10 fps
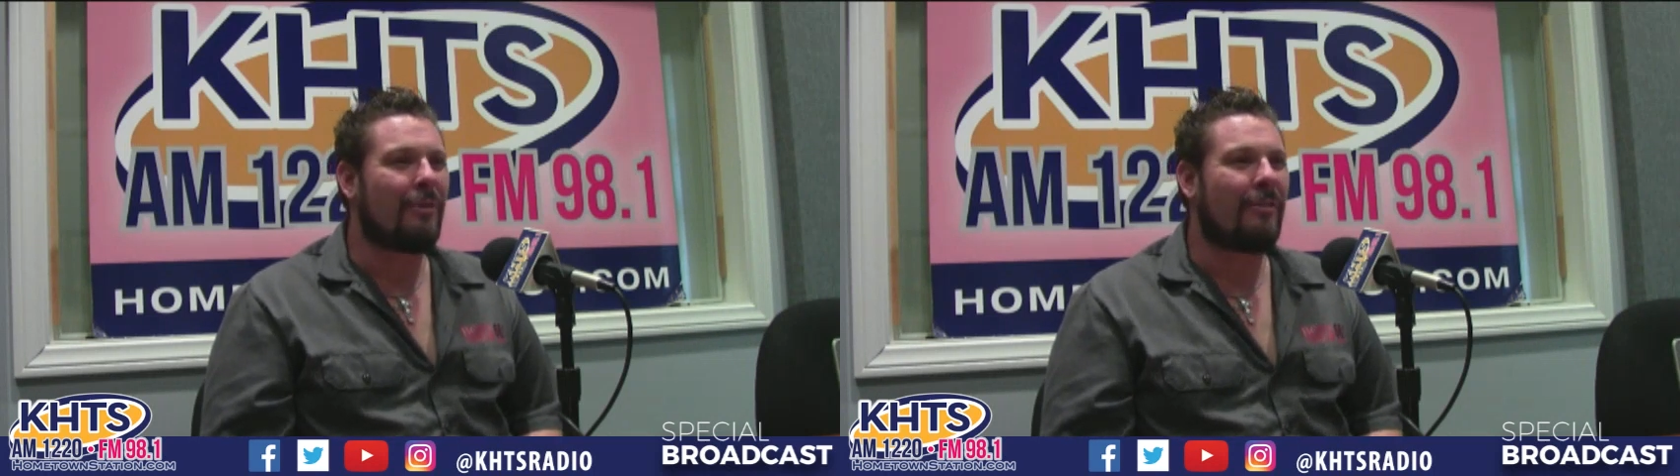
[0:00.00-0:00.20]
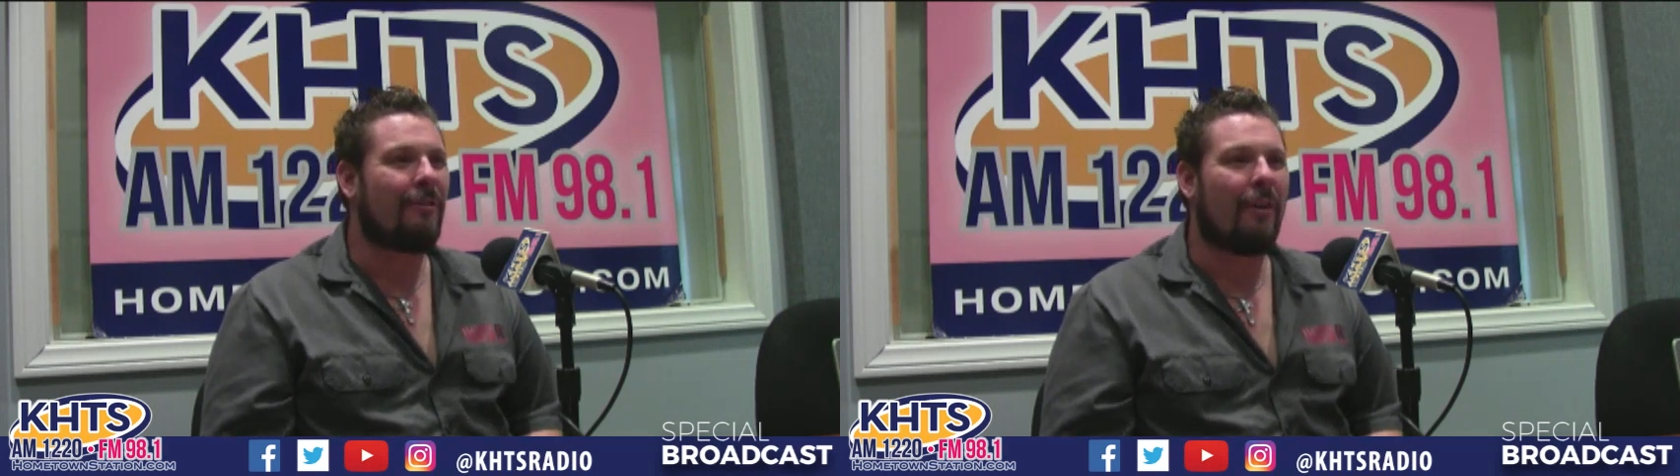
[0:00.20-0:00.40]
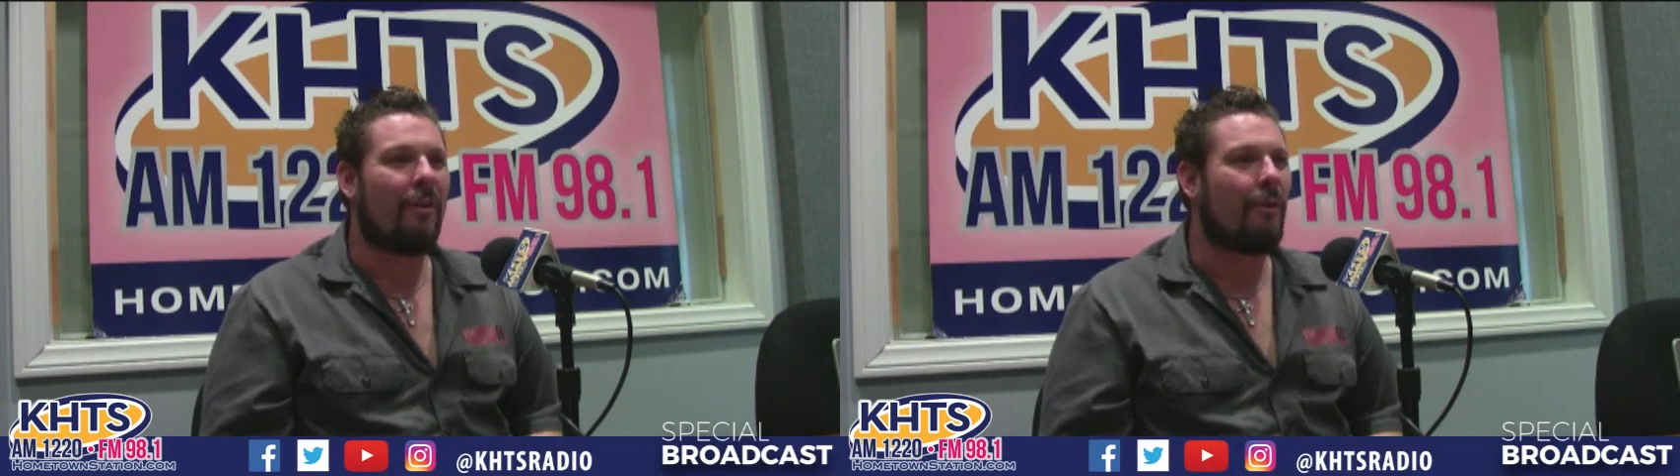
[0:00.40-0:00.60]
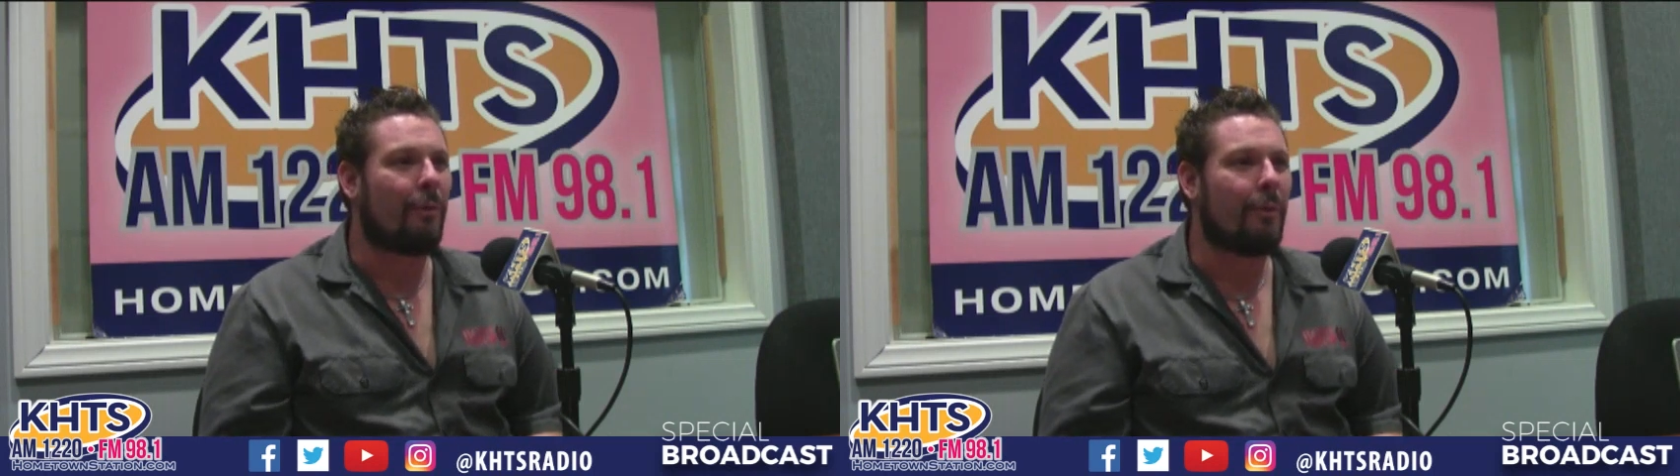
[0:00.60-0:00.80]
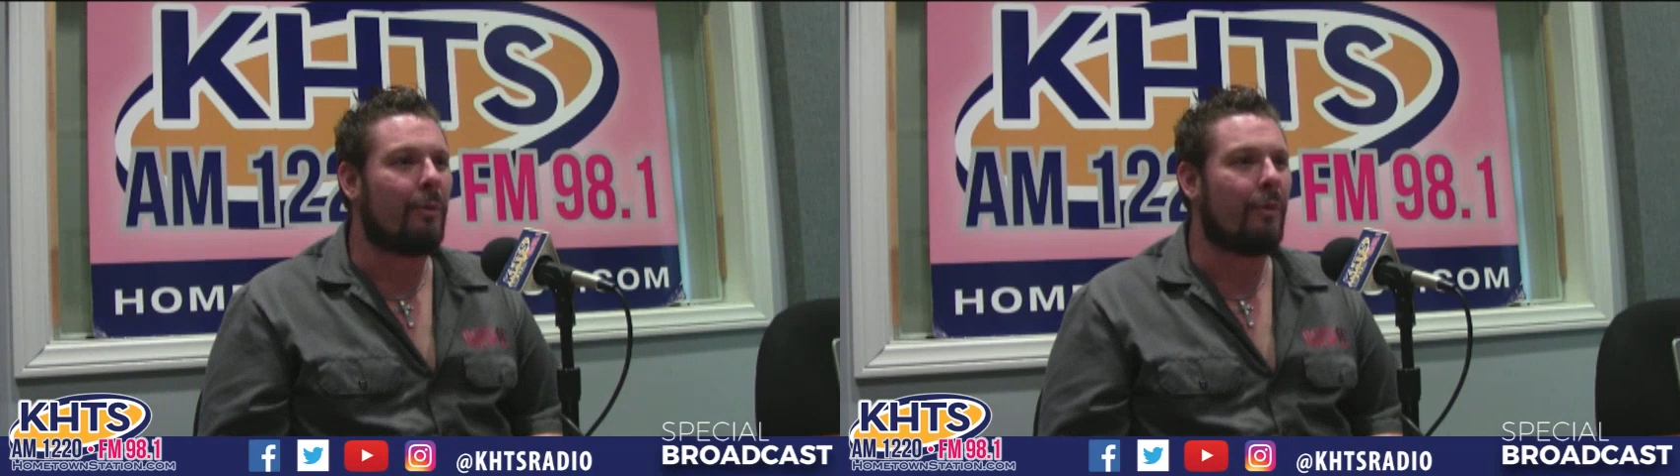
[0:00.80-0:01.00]
you have to follow the
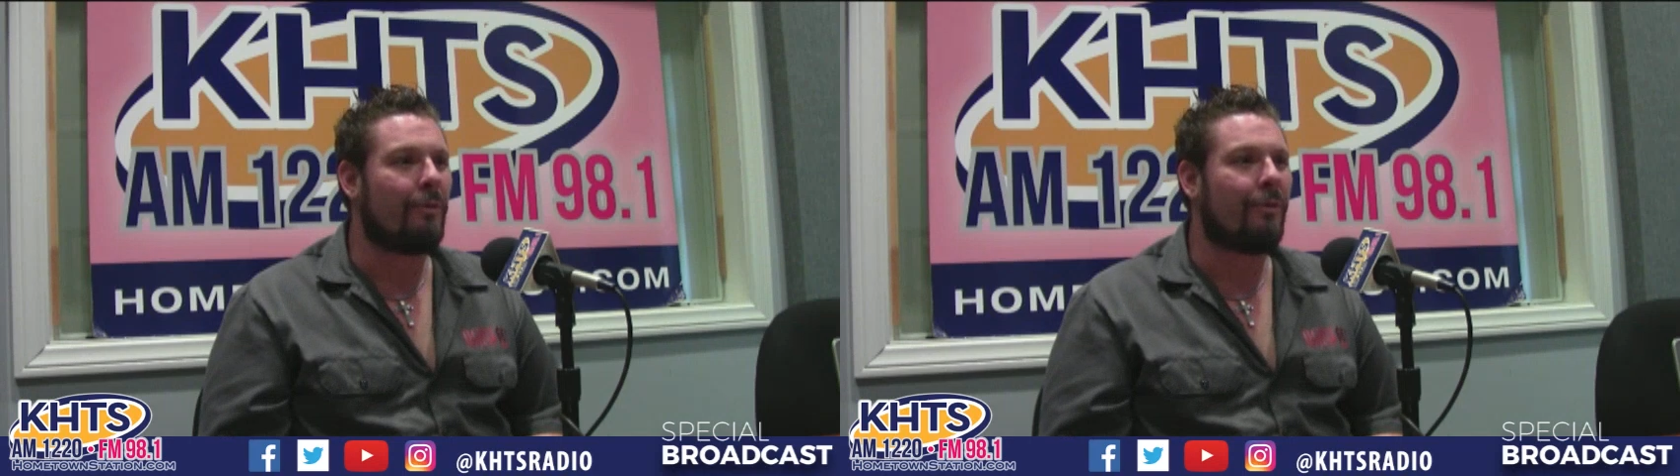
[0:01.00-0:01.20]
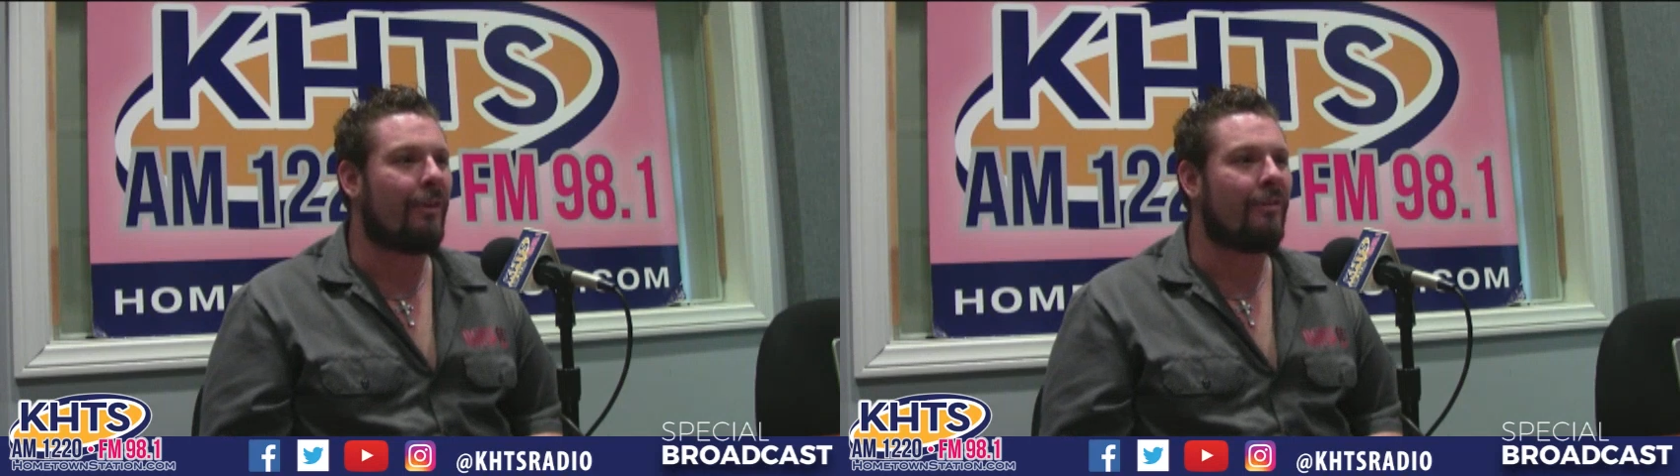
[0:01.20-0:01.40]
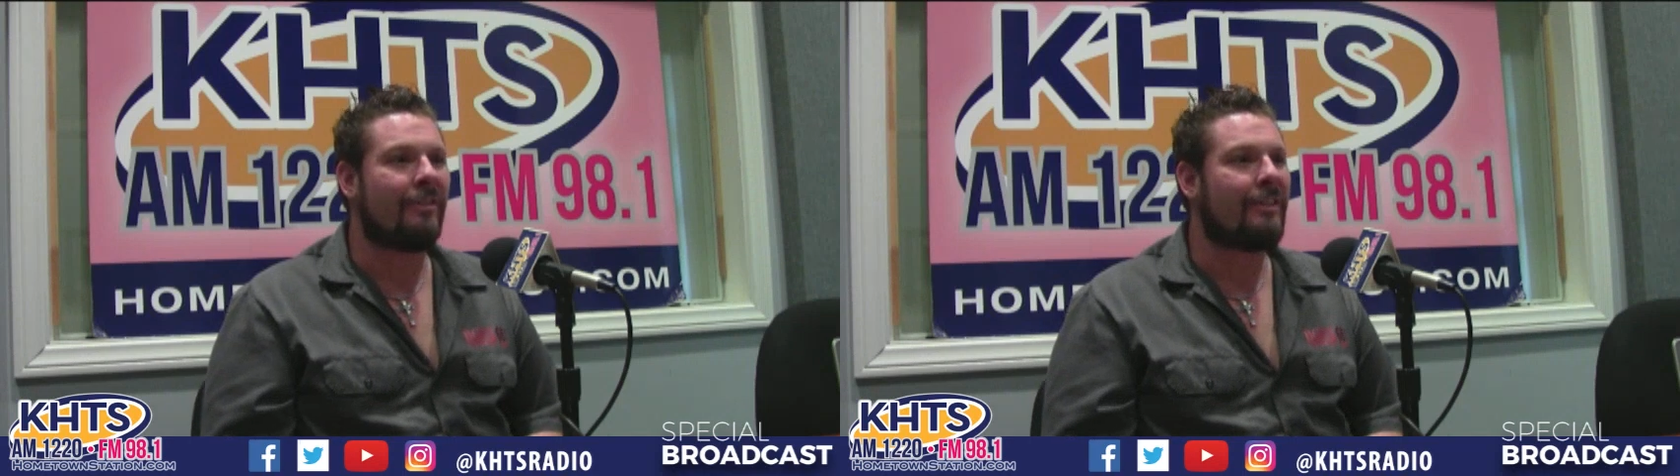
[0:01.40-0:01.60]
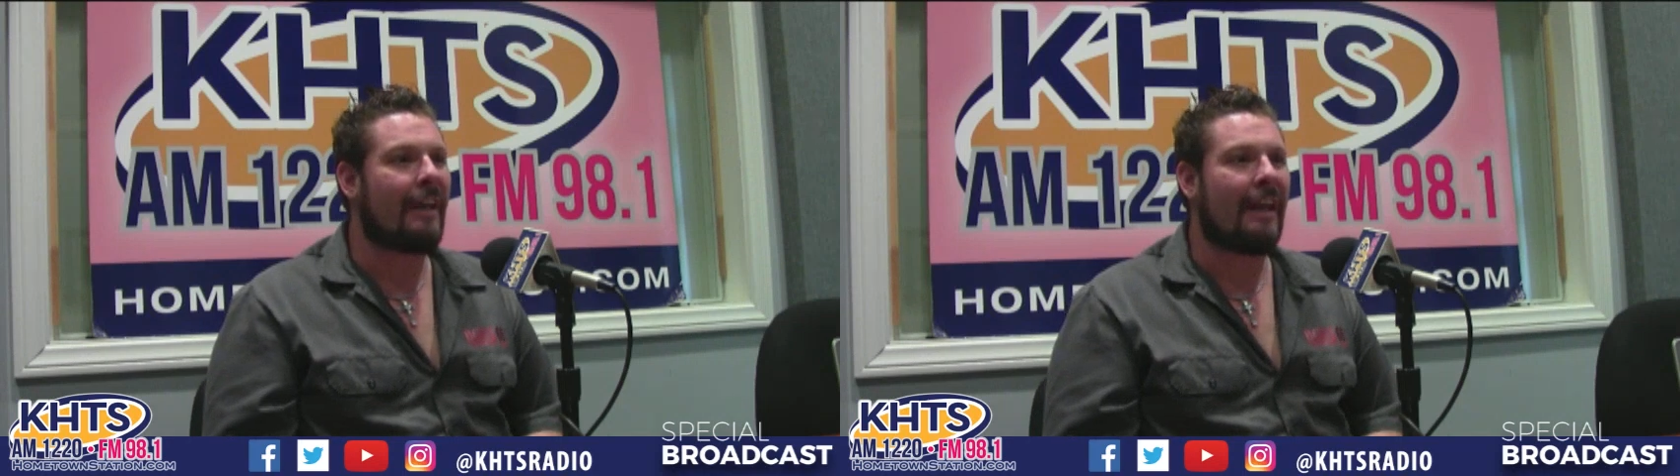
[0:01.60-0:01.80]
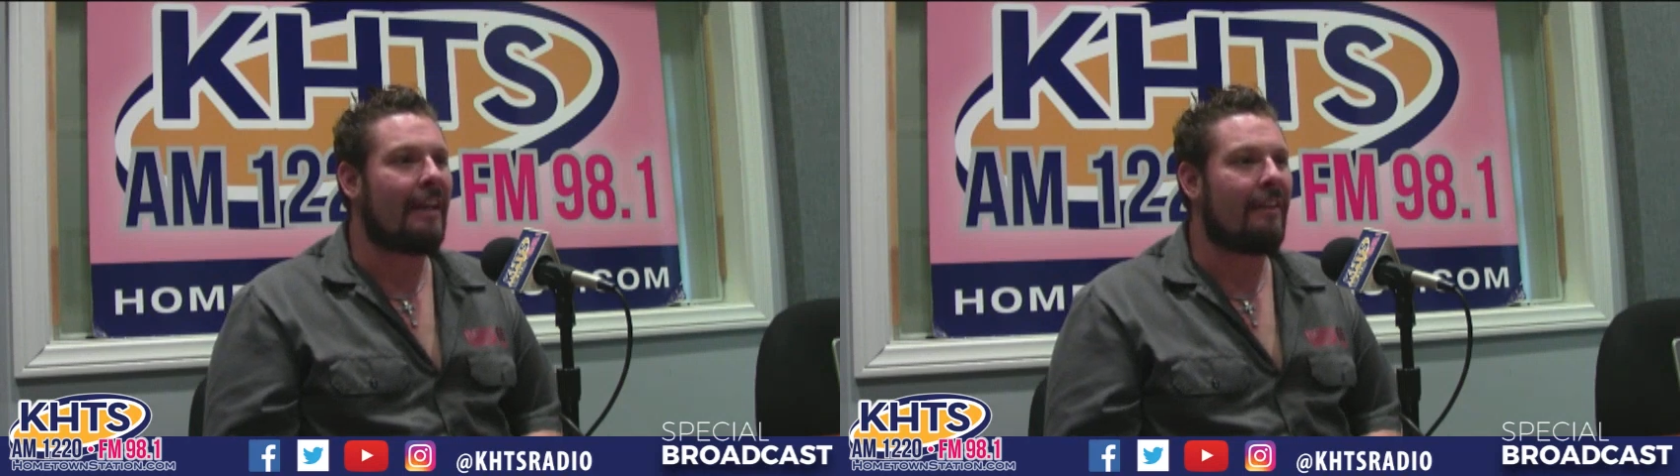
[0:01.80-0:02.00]
rules, you know, just
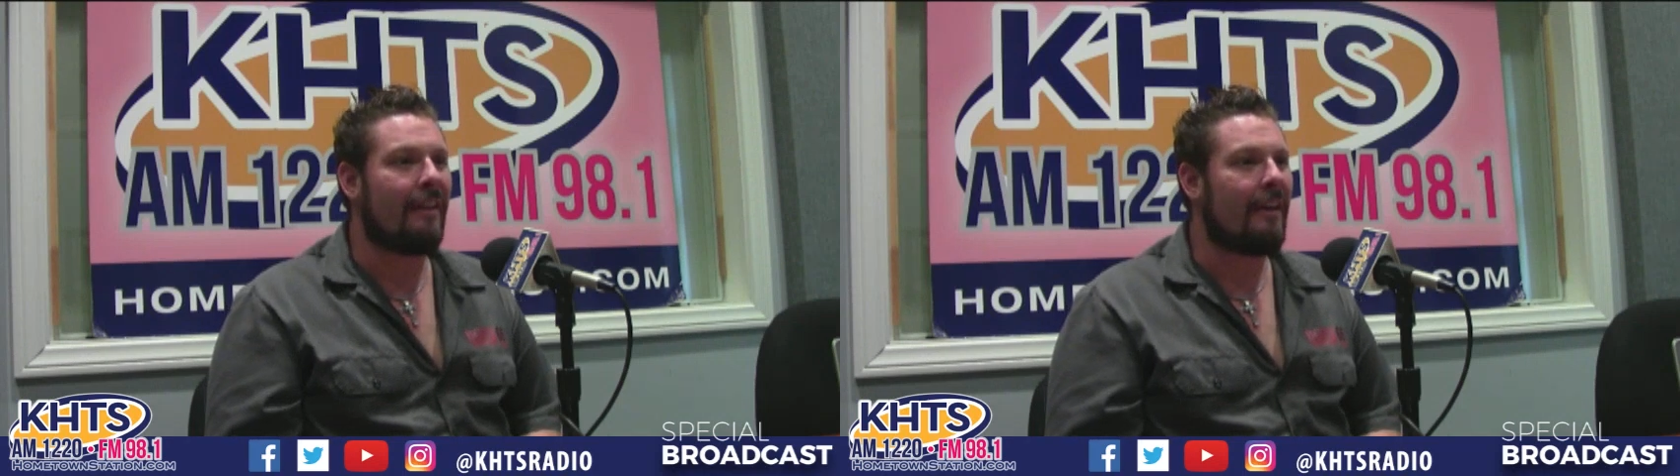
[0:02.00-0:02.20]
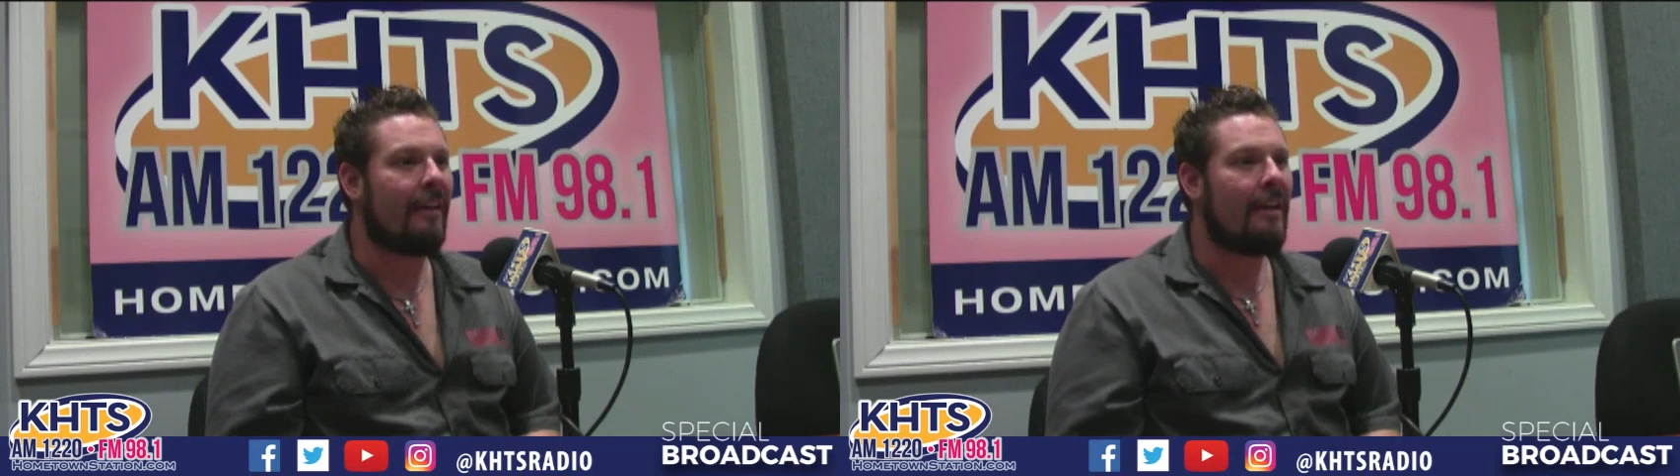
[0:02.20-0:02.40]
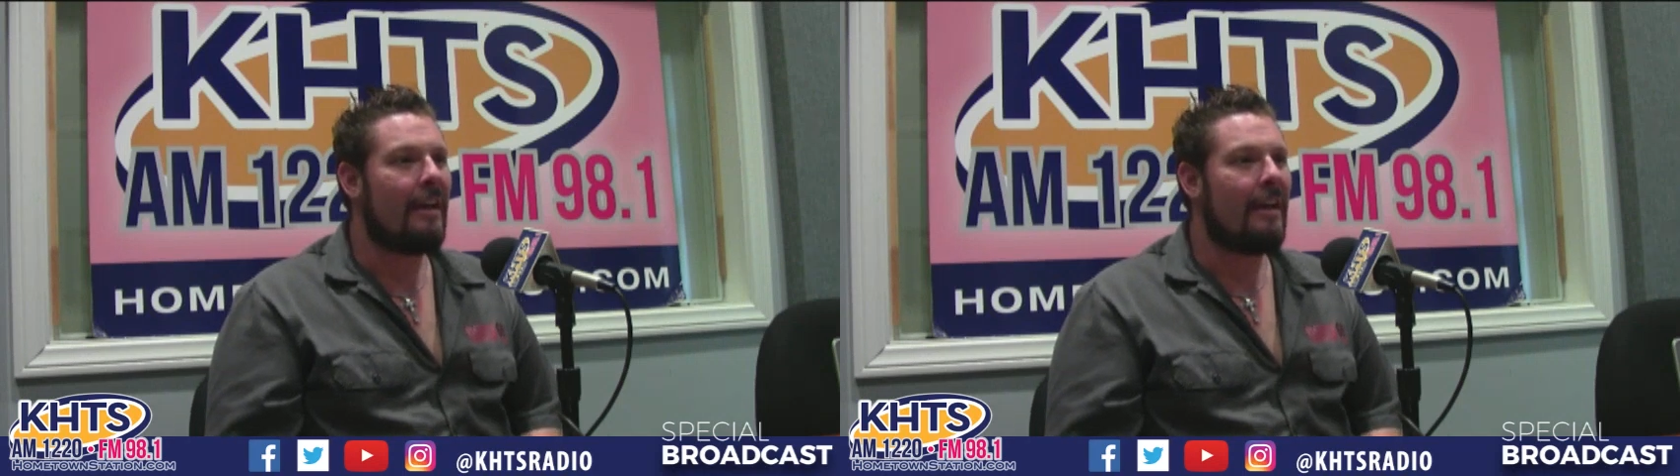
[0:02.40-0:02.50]
like anything.